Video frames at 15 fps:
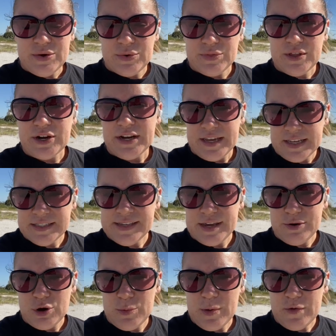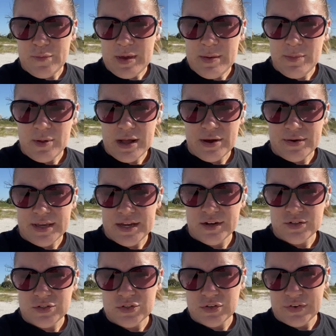there is a group of people out
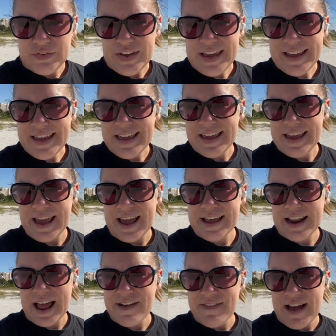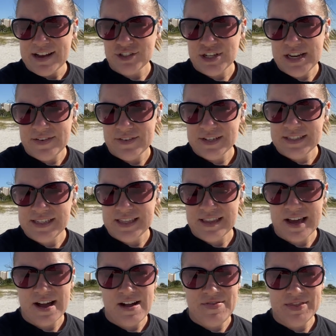here surfing, and I've actually never seen
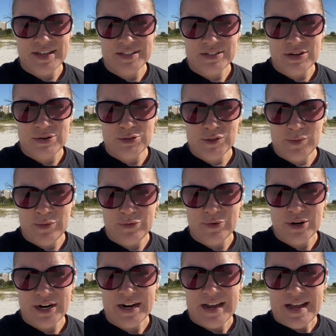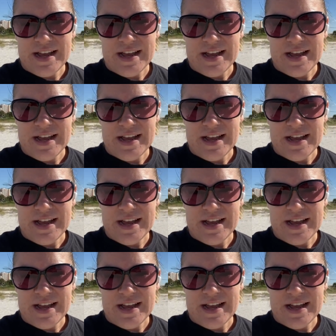that on this coast before.